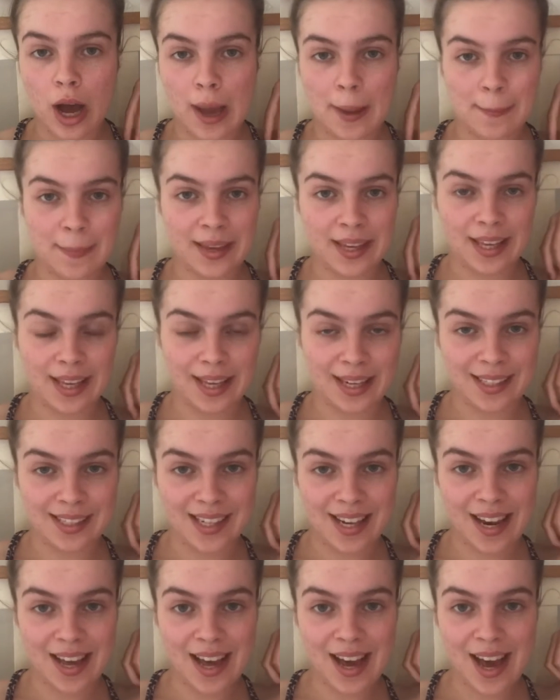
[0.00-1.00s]
I'm making
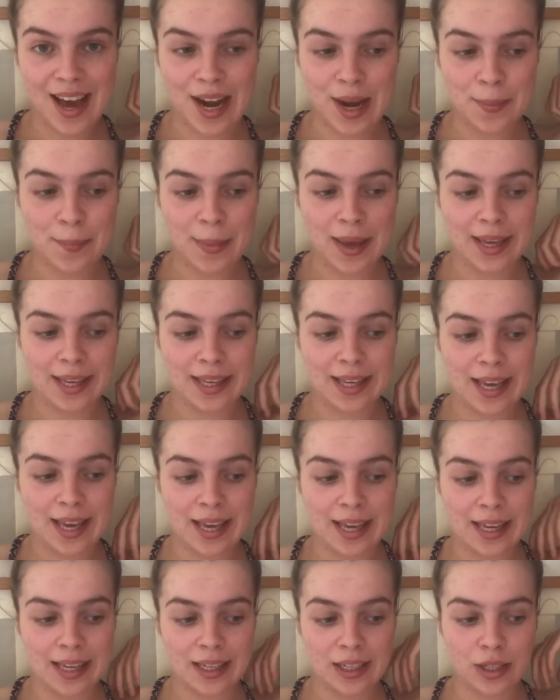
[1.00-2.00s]
dinner and I'm
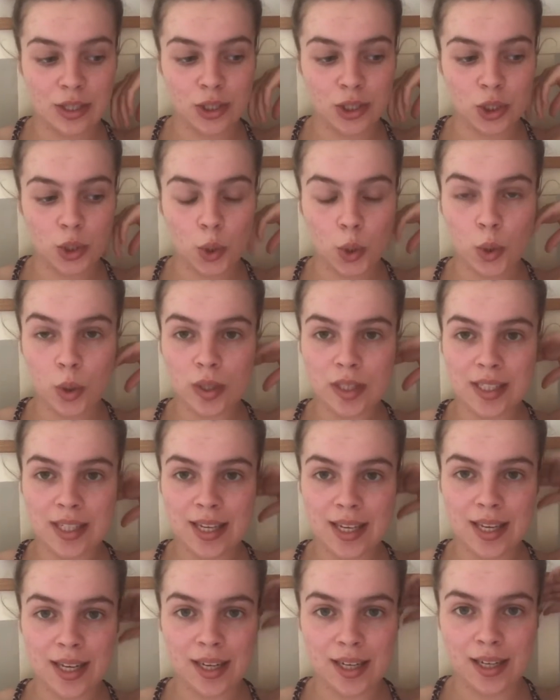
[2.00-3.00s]
making
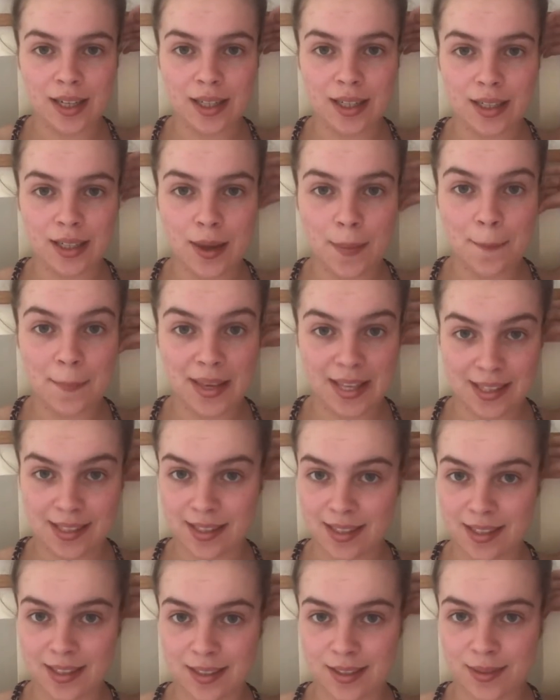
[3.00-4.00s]
tortilla
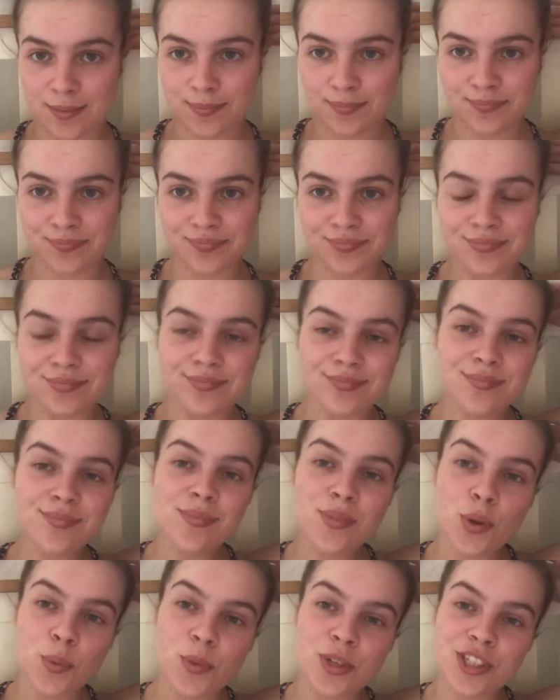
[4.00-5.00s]
pizzas,
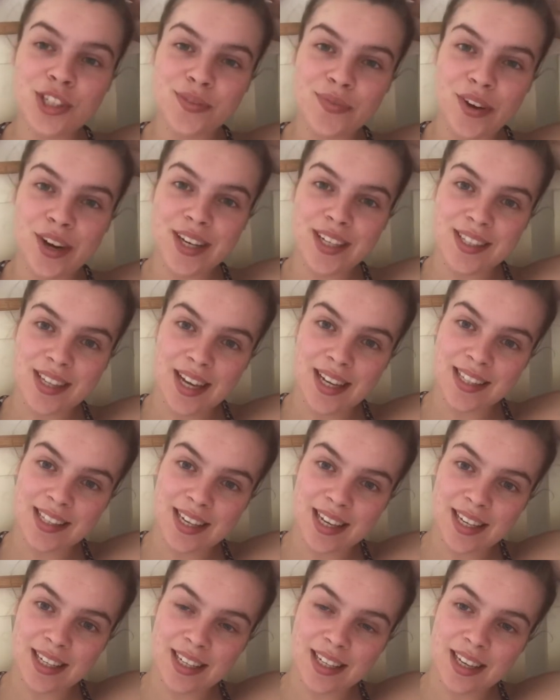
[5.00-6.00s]
which is very
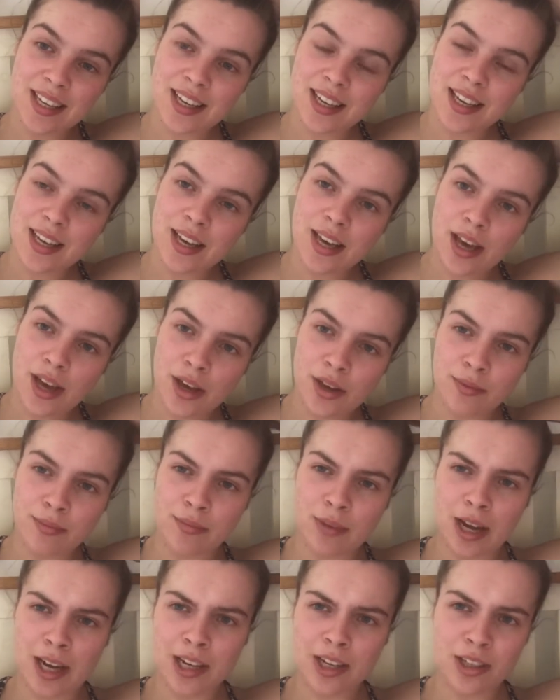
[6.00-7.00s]
exciting.
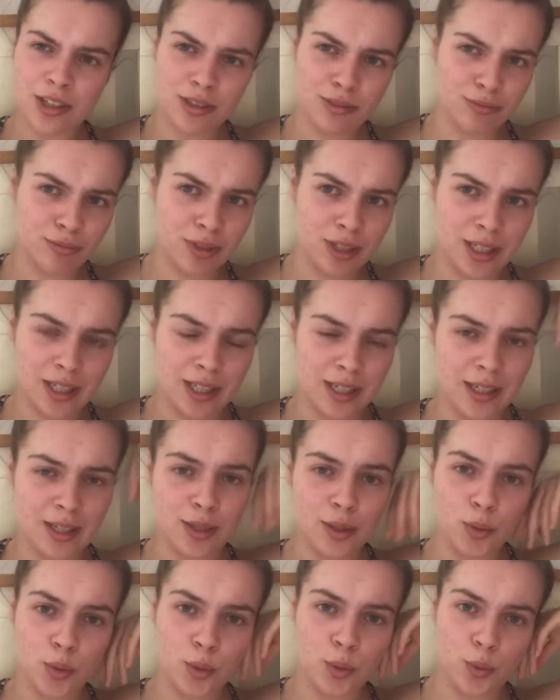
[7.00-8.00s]
I look
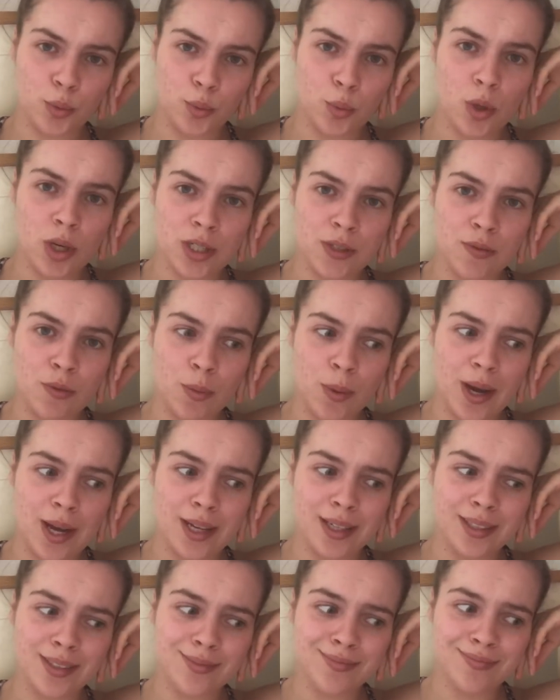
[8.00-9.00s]
really worse for wear,